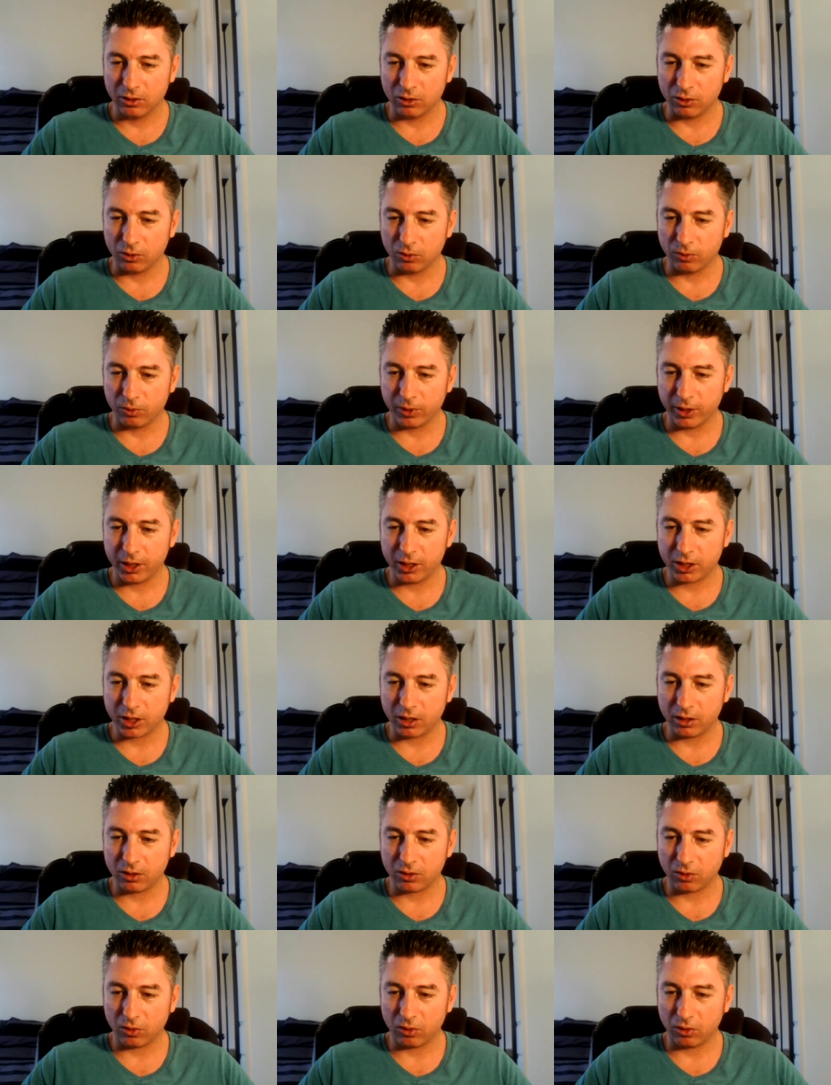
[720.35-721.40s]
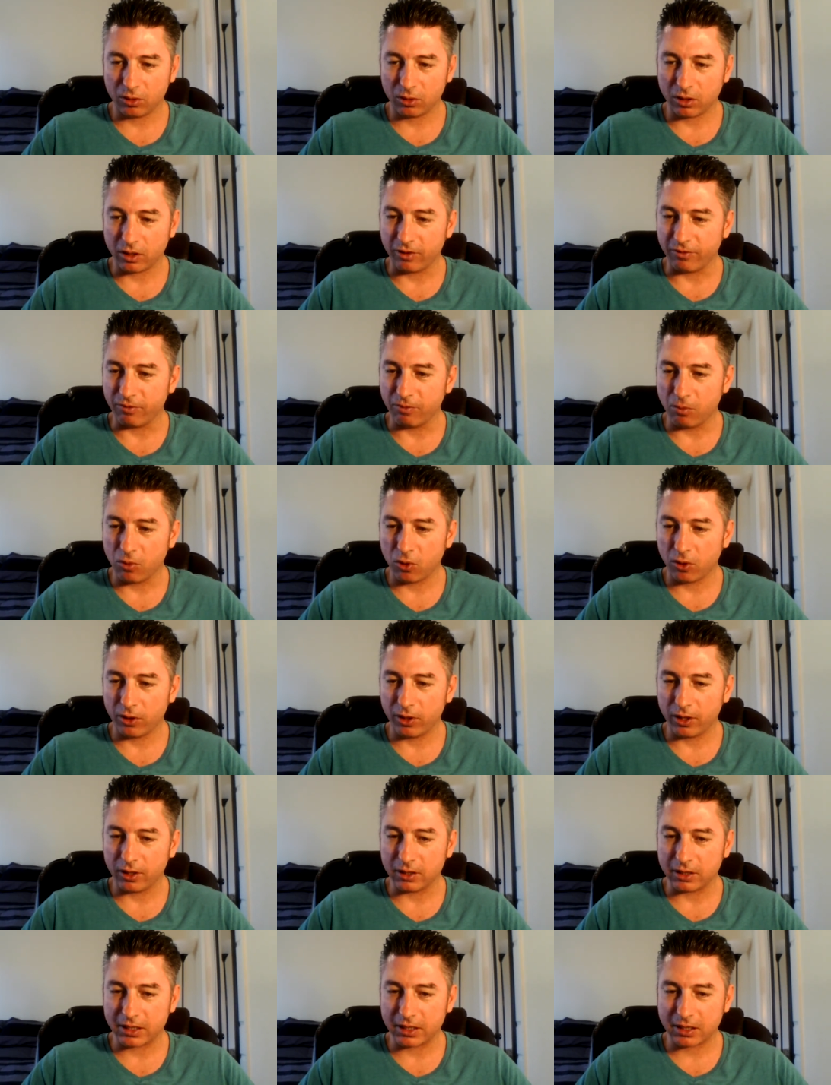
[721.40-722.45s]
to reach a total of more
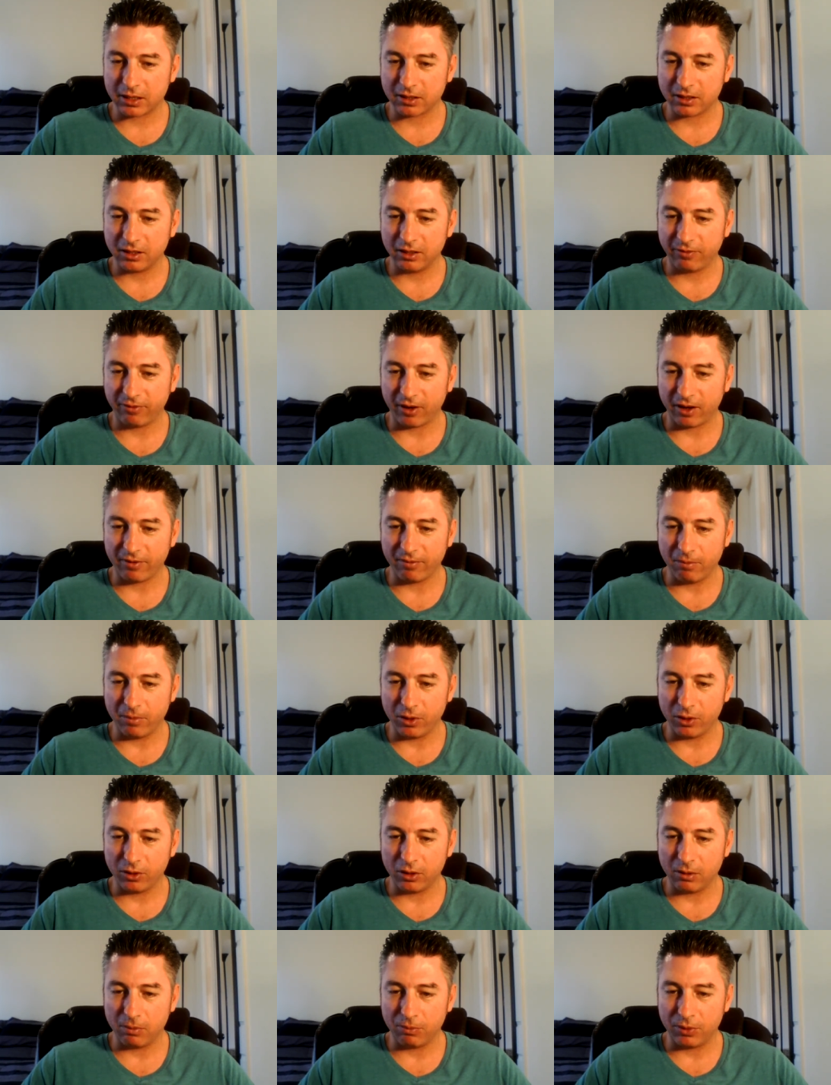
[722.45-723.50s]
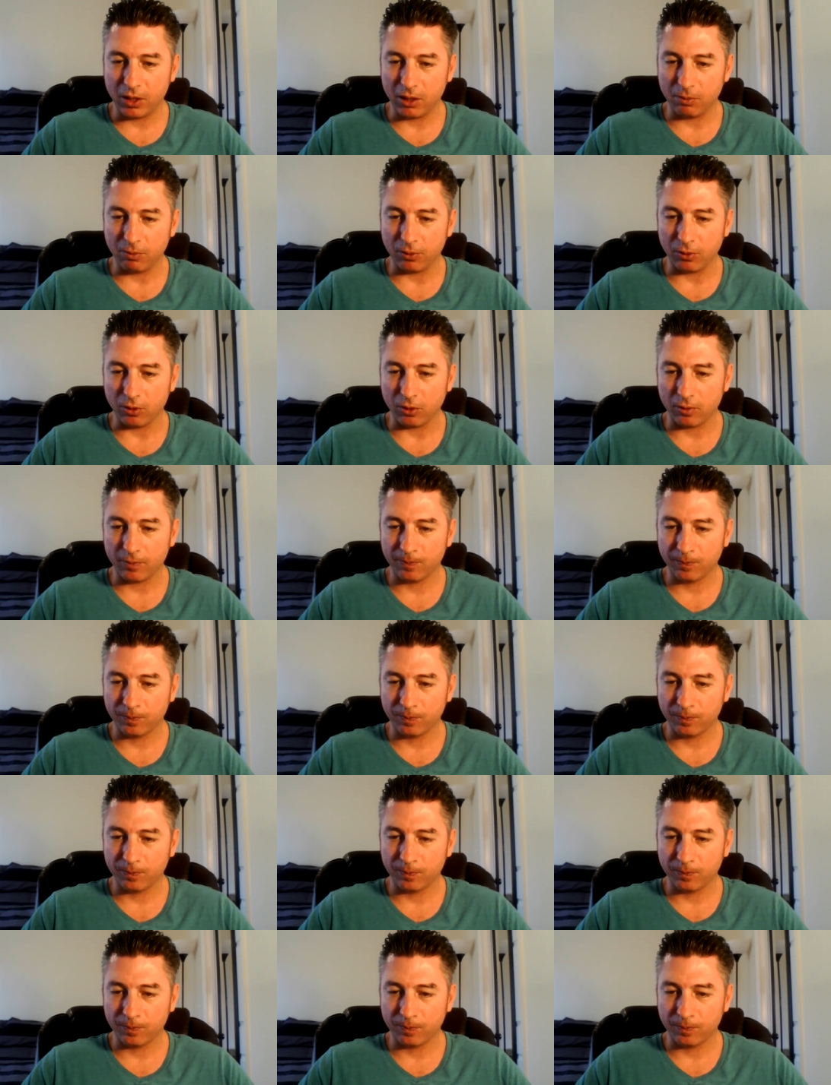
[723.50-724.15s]
than 65 million people.